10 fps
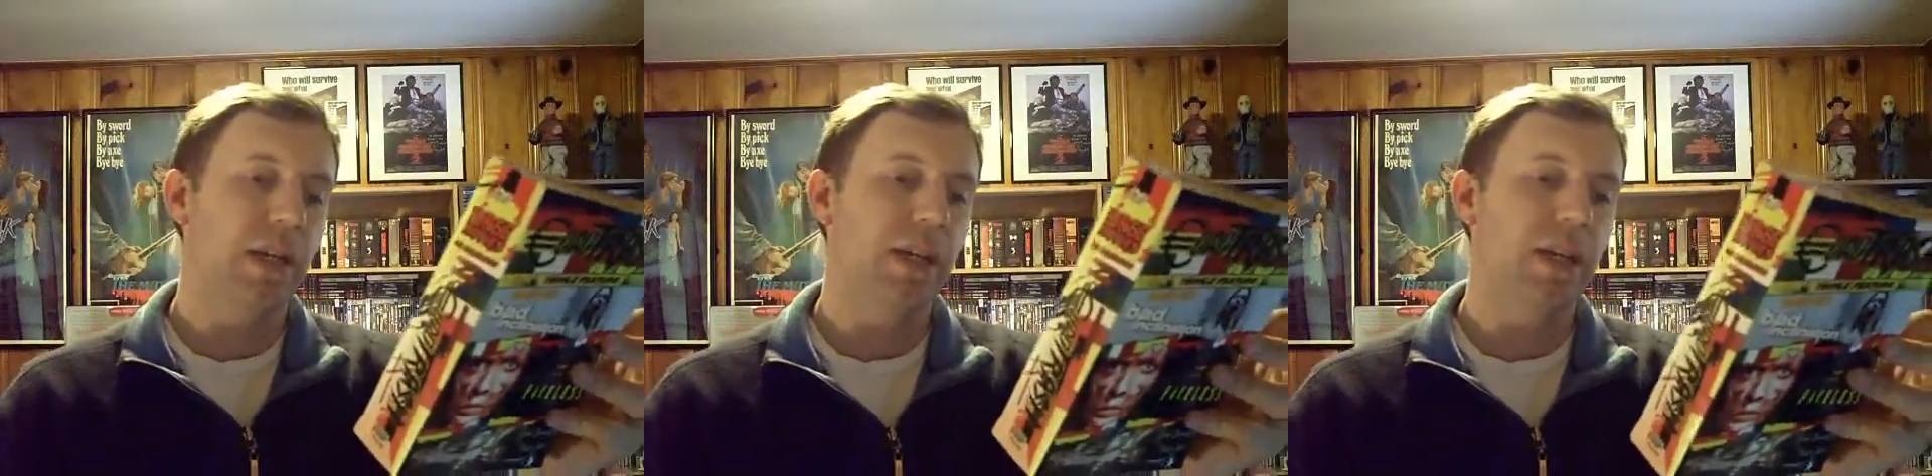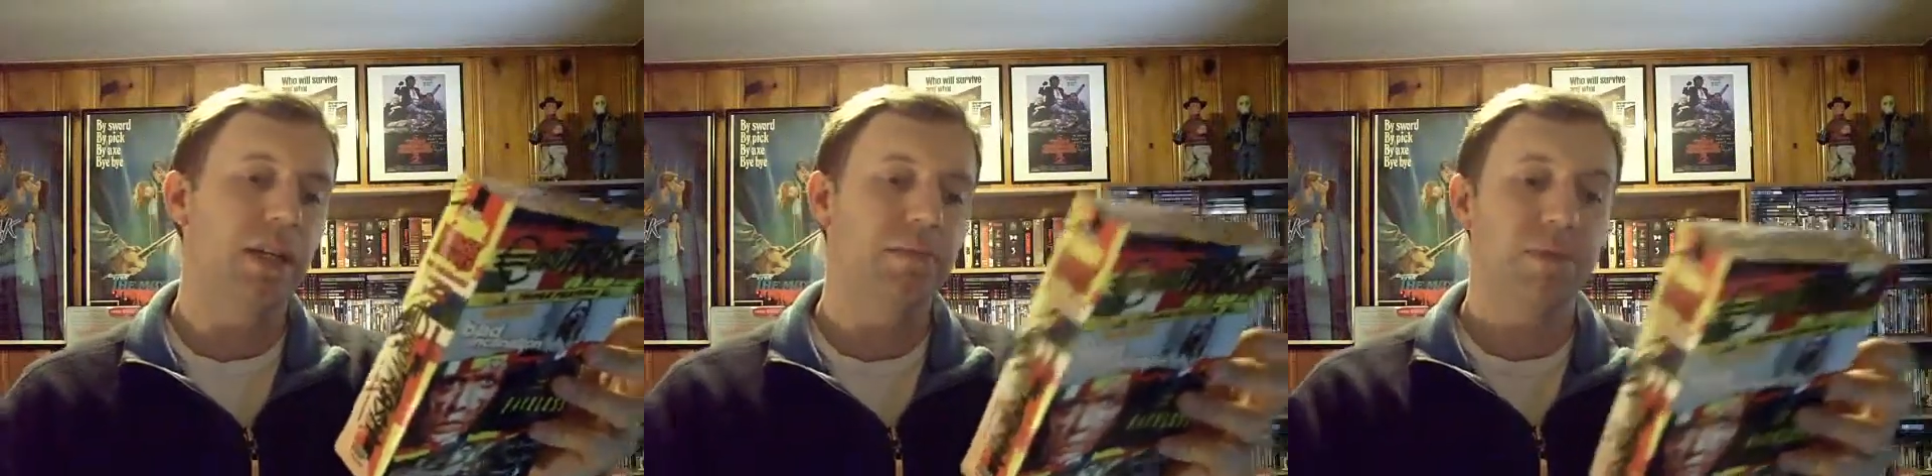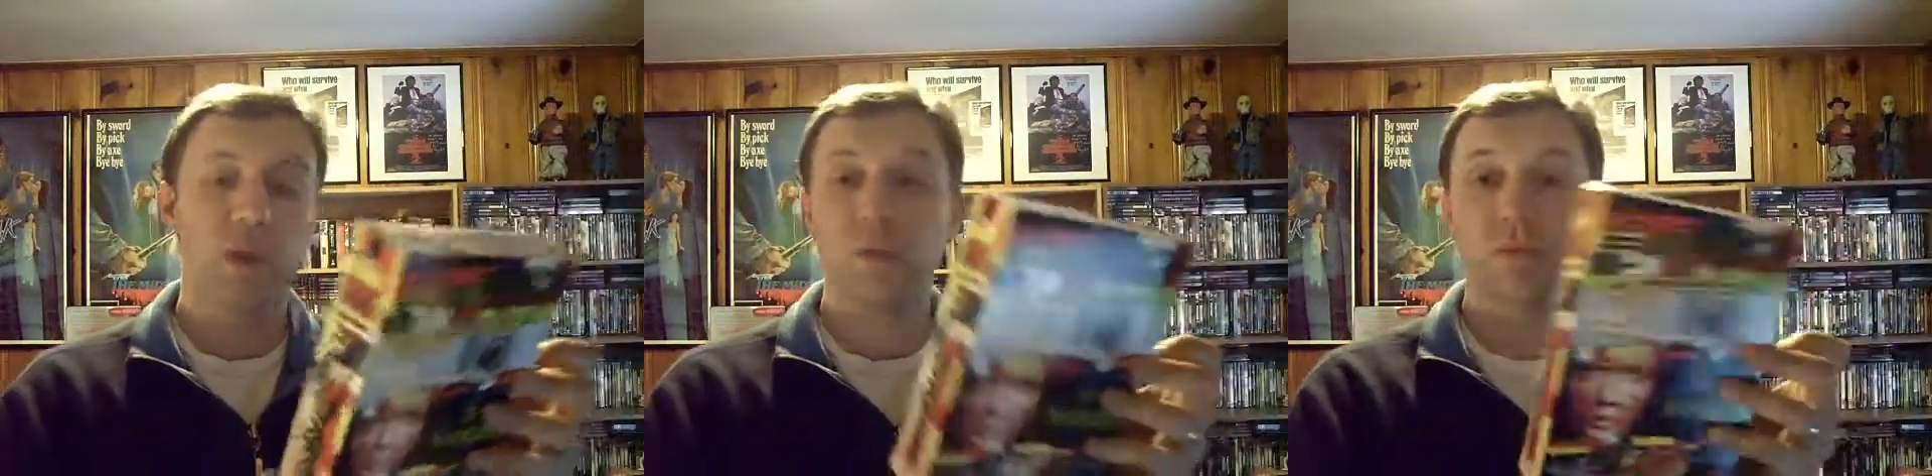Uh,
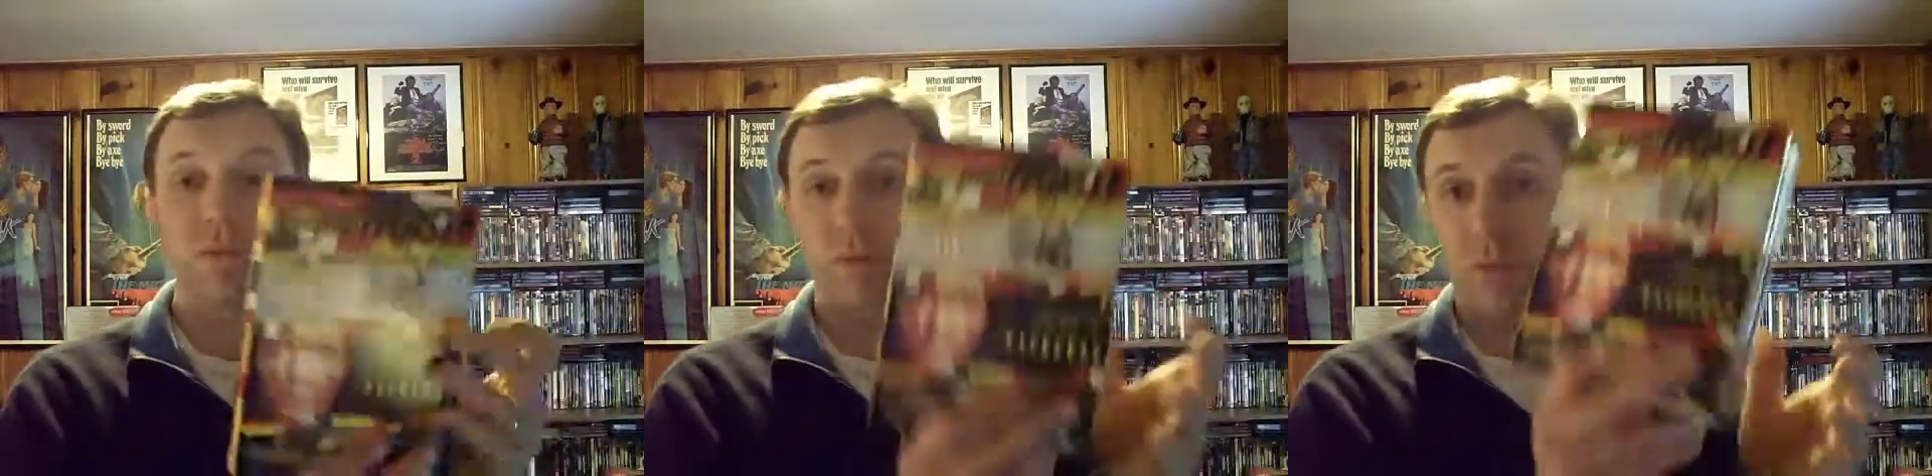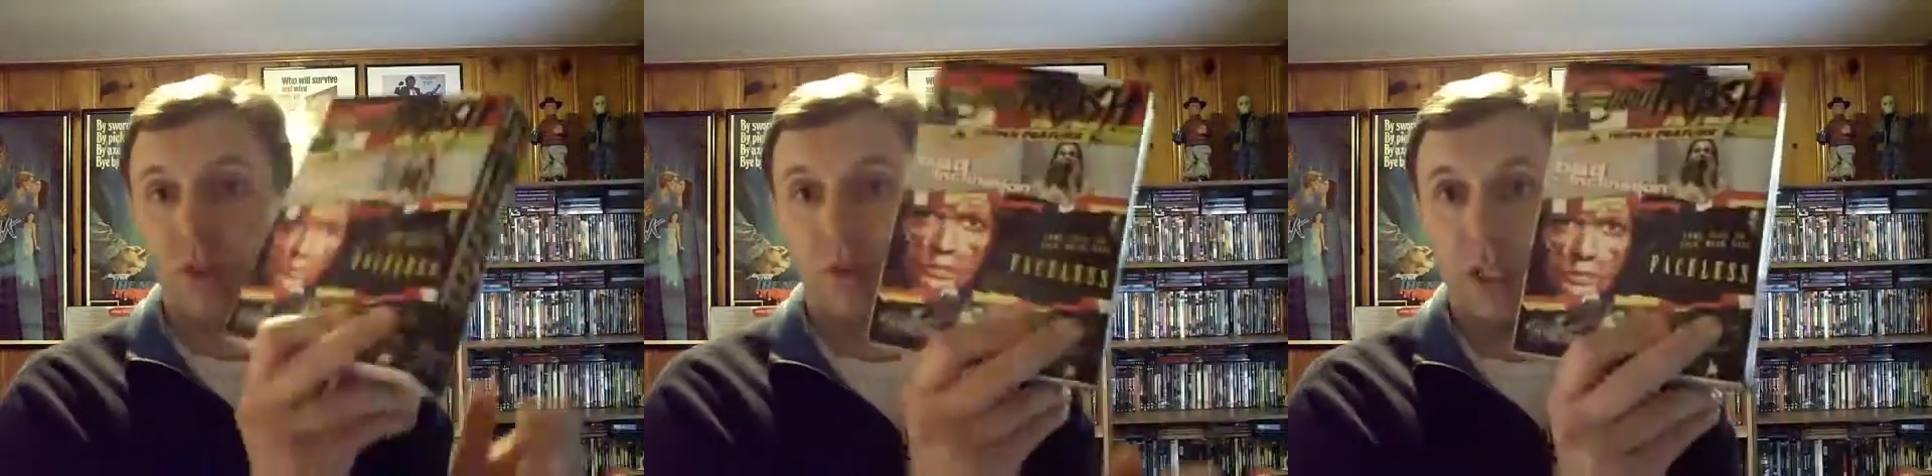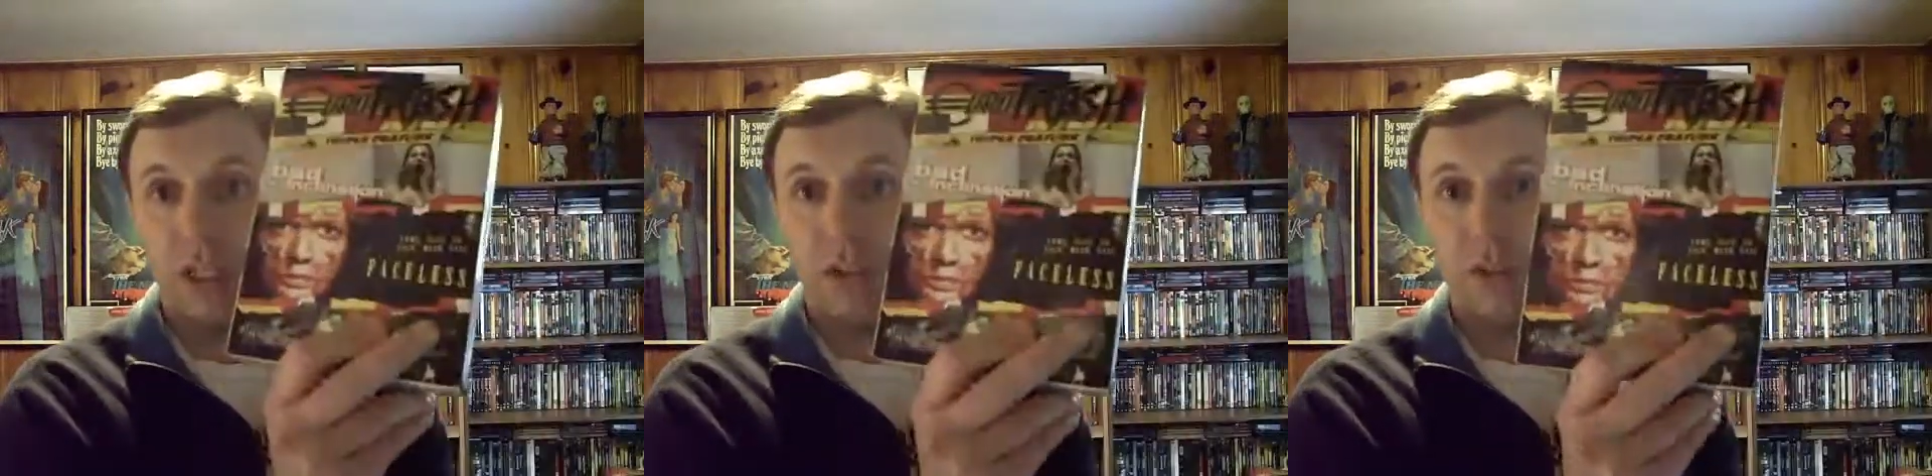on you know
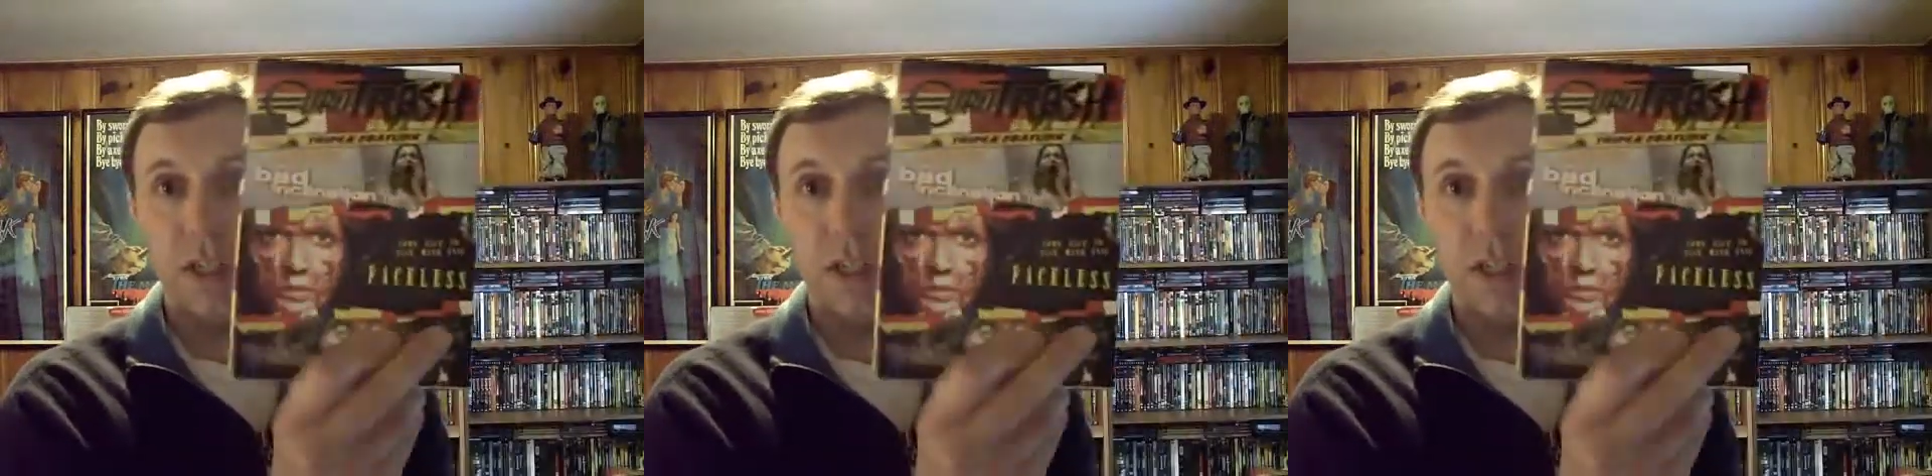each